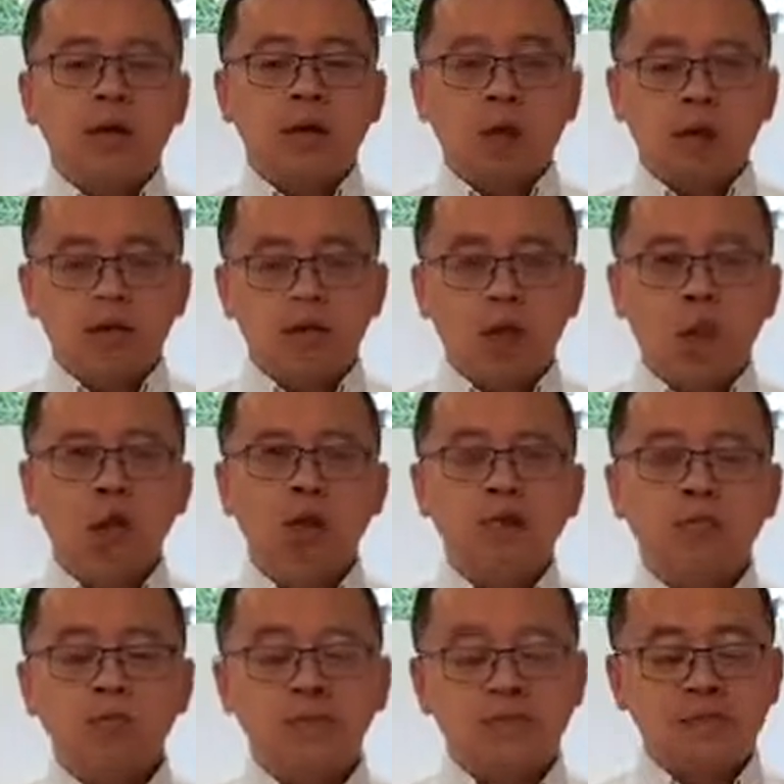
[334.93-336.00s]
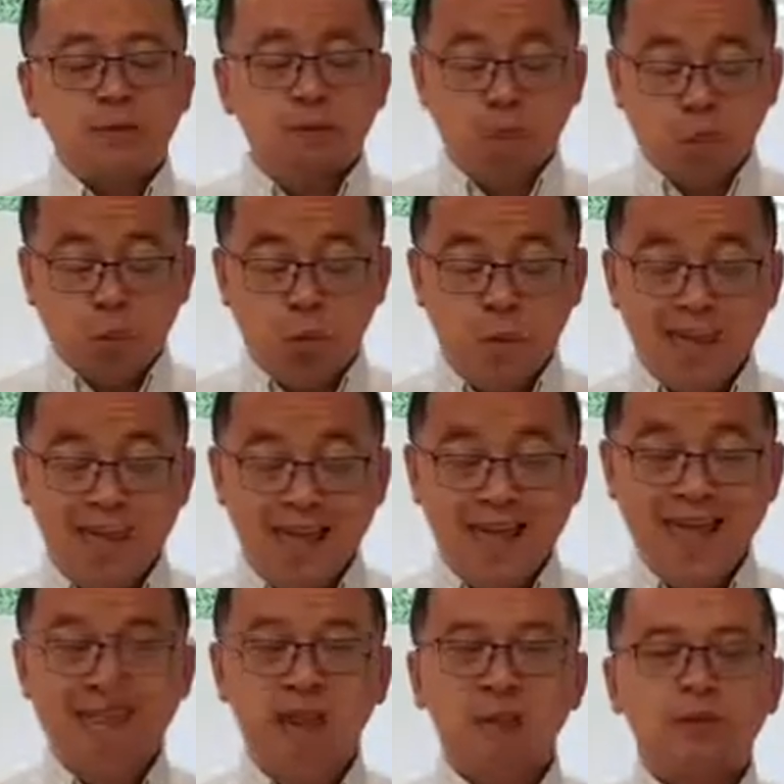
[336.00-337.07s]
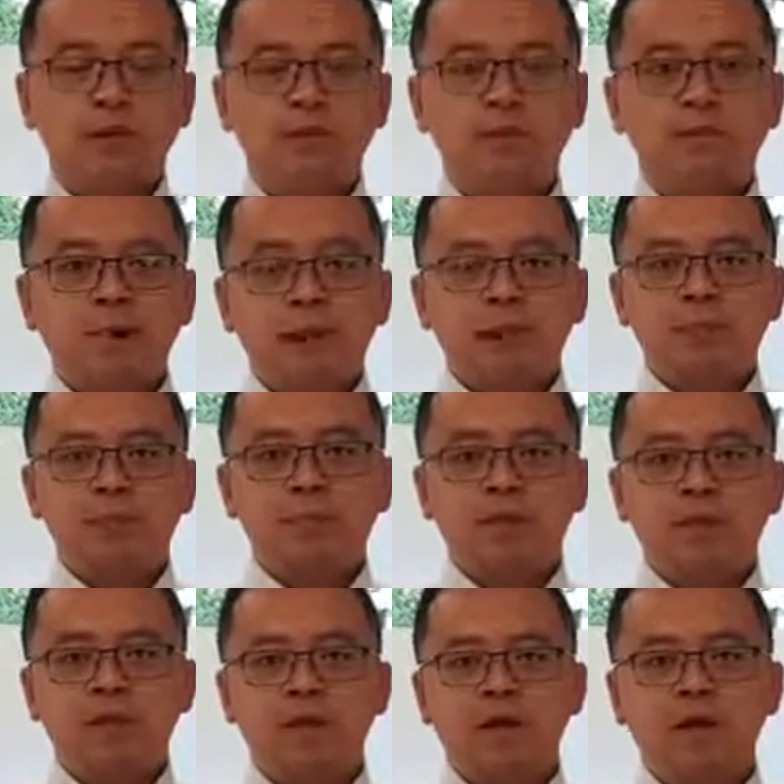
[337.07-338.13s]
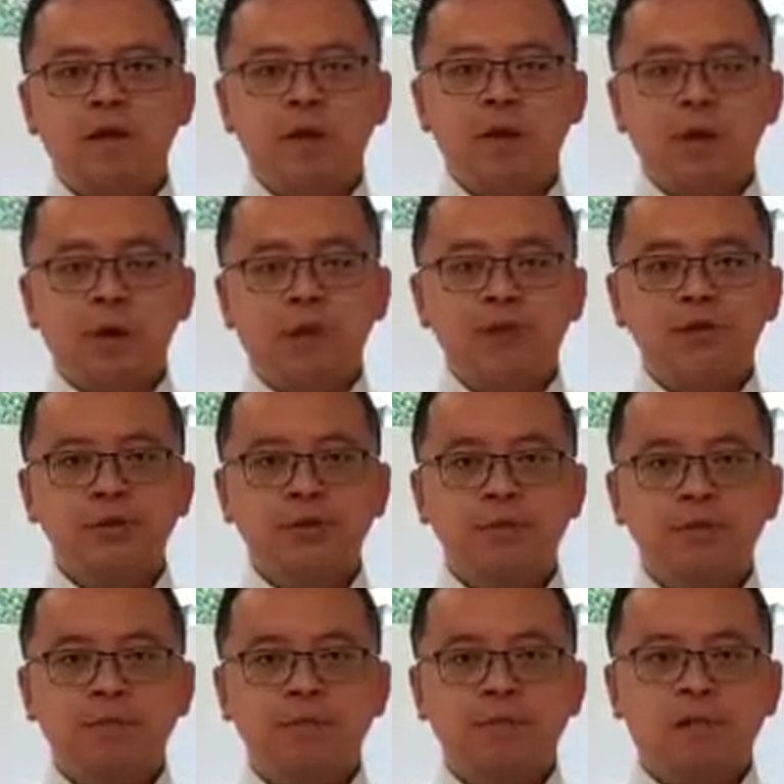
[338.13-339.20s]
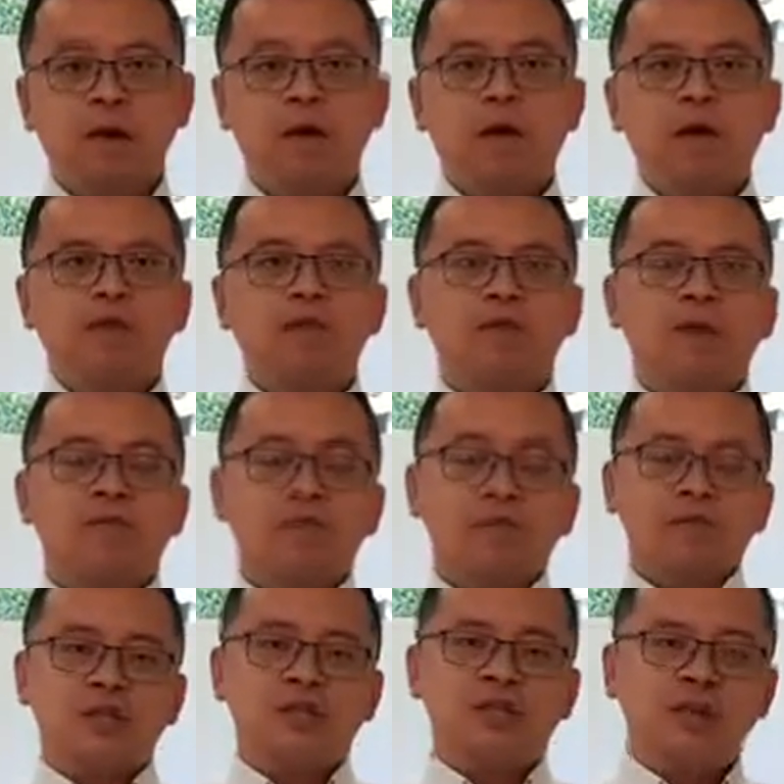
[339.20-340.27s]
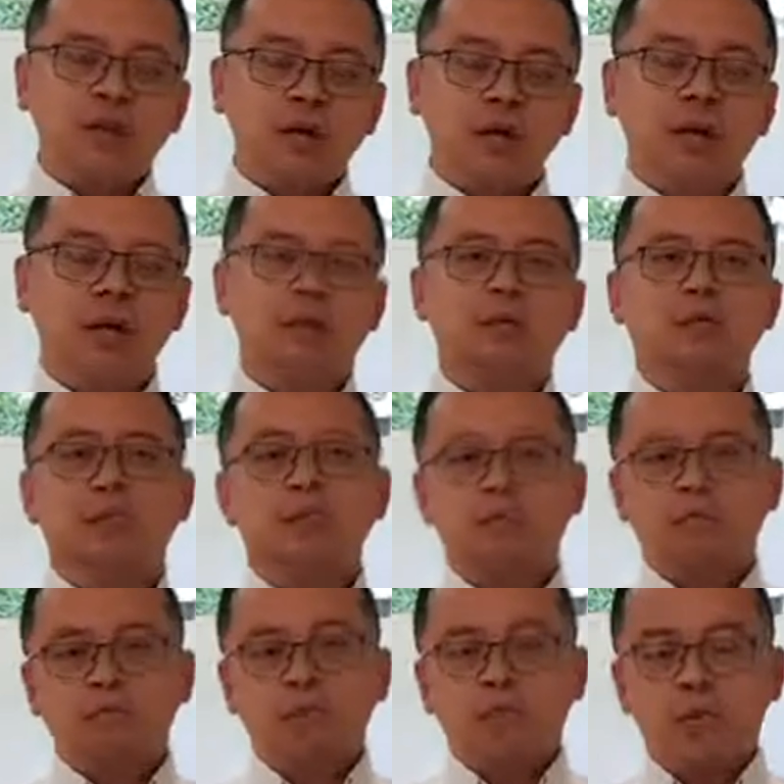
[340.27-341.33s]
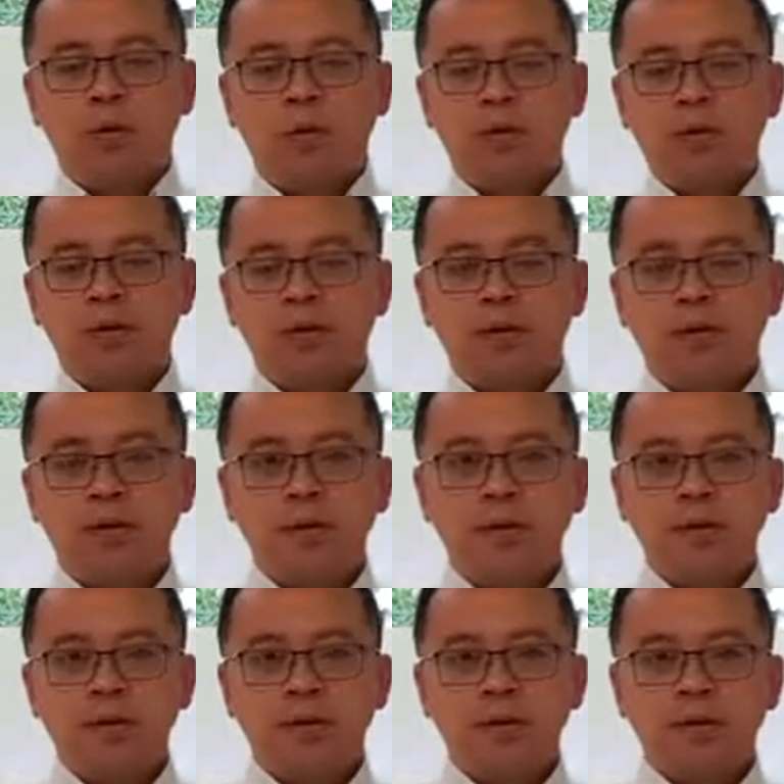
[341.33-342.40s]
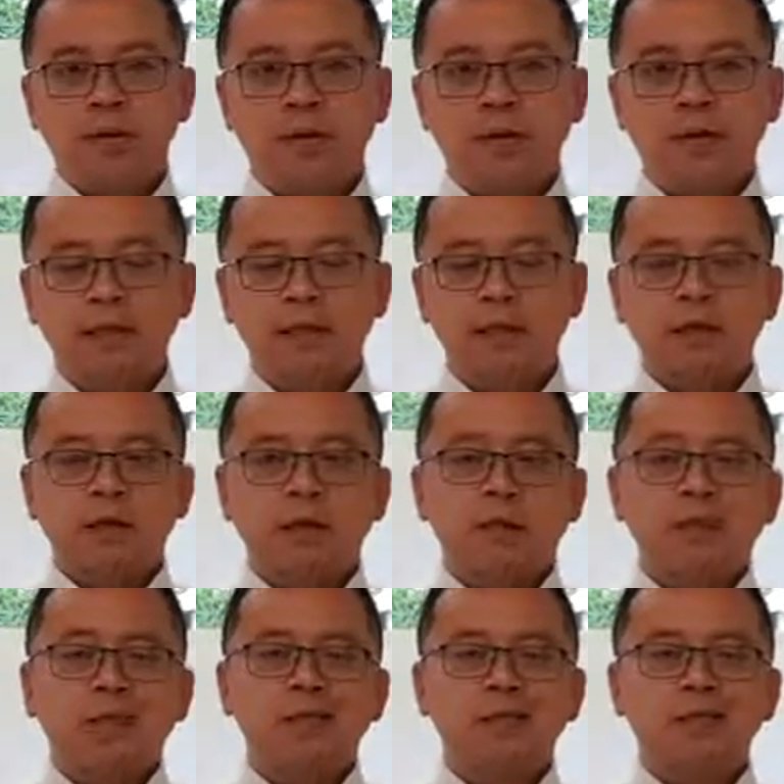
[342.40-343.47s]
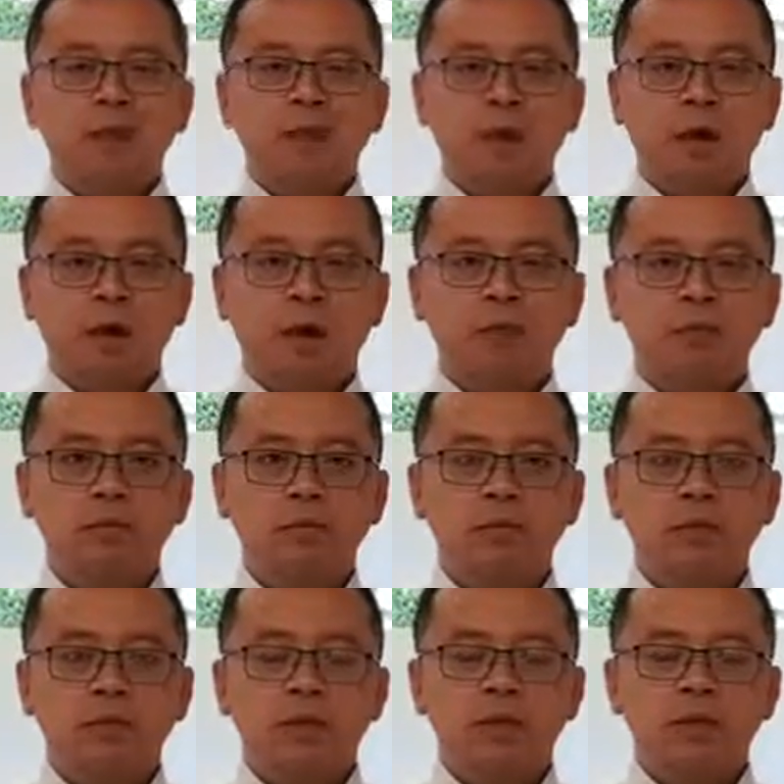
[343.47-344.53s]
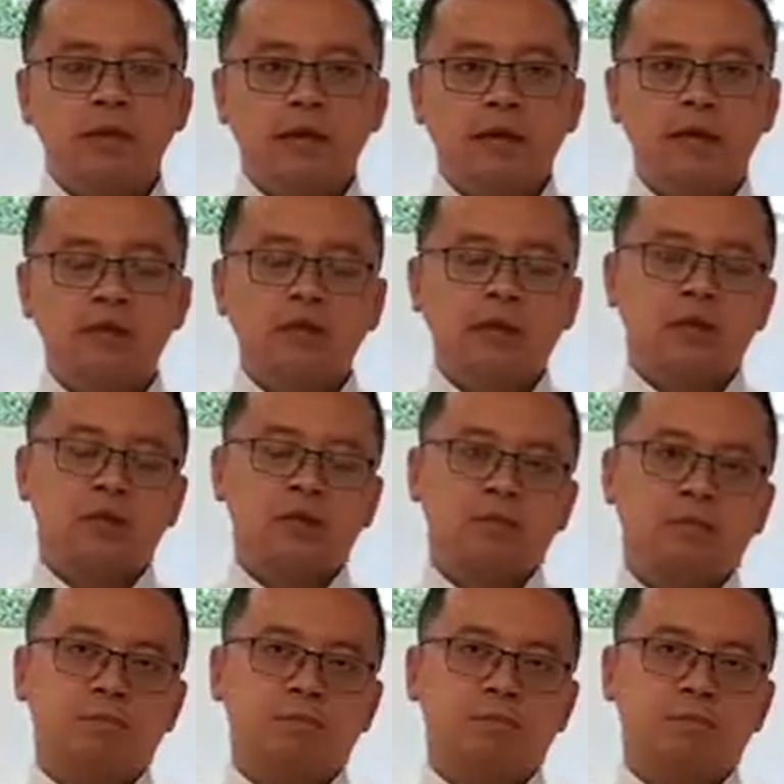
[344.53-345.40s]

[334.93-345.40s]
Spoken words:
as long as it's within the Spanish portfolio bond, there is zero reporting liability and zero taxation.